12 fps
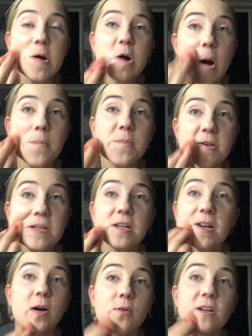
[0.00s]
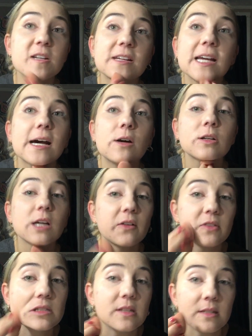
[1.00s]
I'm just going to go with town
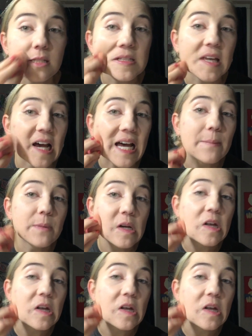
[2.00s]
covering this scab,